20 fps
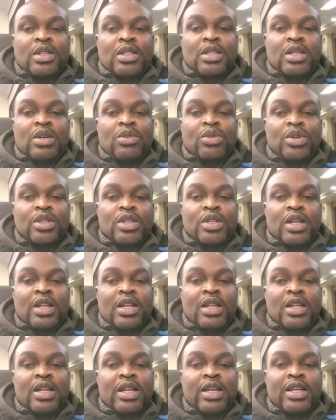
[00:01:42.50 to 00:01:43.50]
There was a
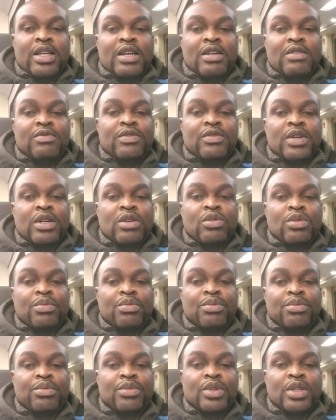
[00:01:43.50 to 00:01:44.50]
legal vacuum
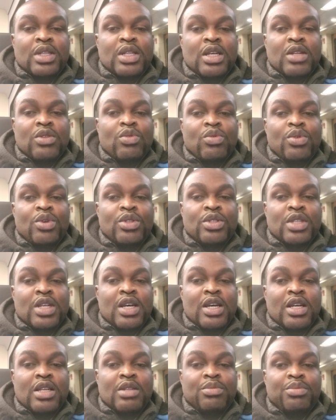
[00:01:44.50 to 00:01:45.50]
that once
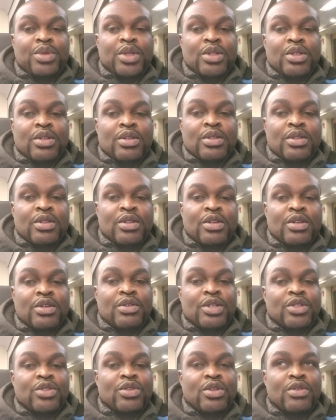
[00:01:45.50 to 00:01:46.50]
had been
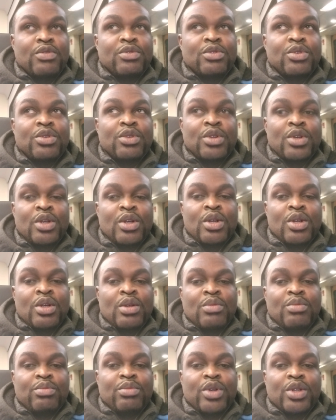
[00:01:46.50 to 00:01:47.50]
resolved,
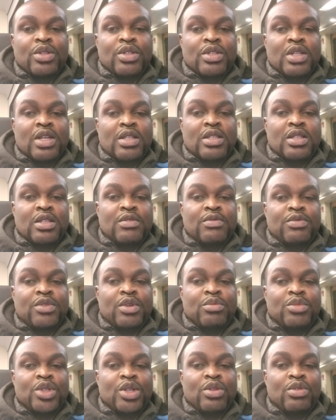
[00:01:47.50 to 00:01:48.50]
but starting
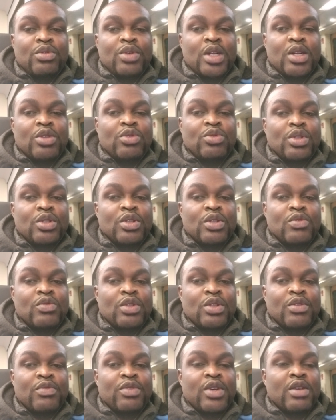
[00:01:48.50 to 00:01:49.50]
from January
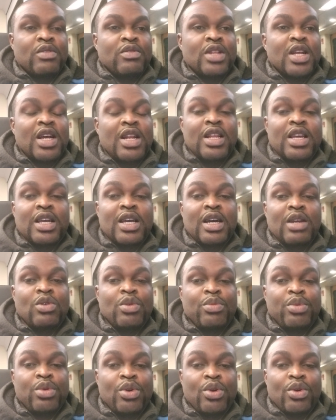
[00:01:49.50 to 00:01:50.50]
2025, that legal
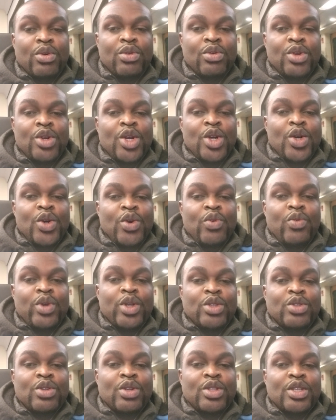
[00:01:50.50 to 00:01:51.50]
loophole will
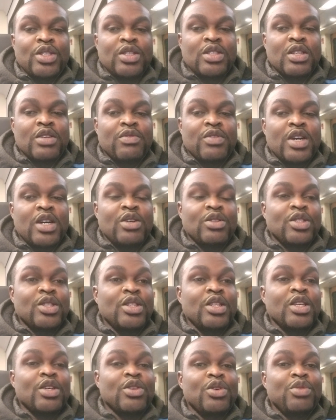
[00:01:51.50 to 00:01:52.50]
sort itself out
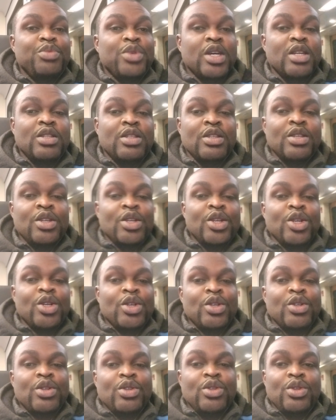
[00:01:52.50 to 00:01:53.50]
in the European
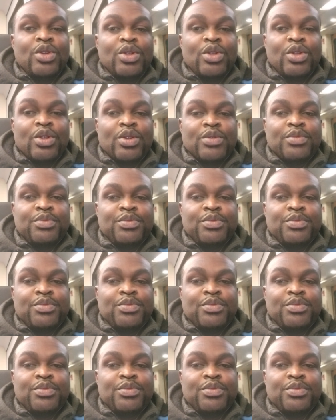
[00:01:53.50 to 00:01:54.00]
Union.